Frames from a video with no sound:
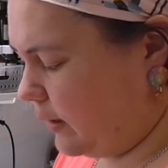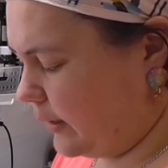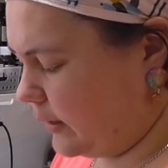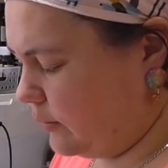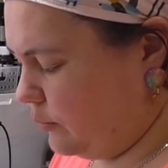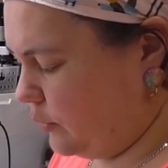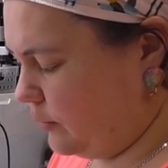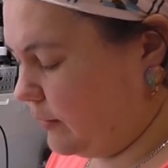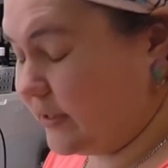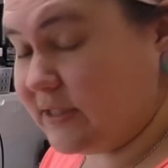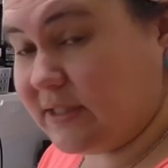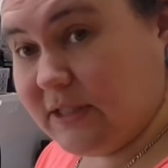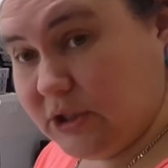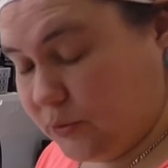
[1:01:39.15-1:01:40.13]
I can put
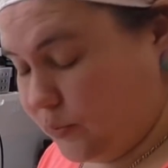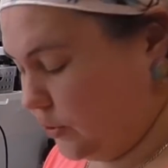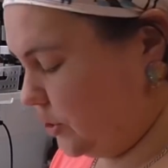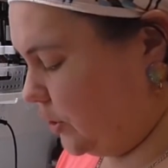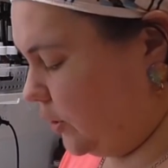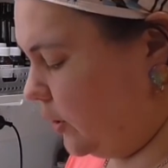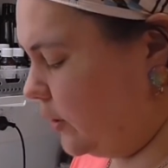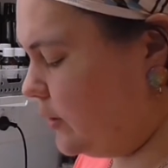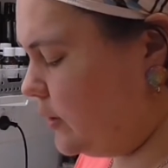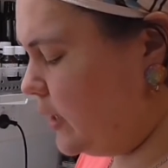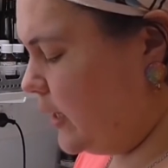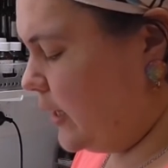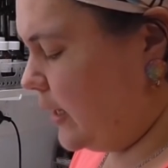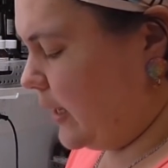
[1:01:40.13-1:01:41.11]
my dishwasher on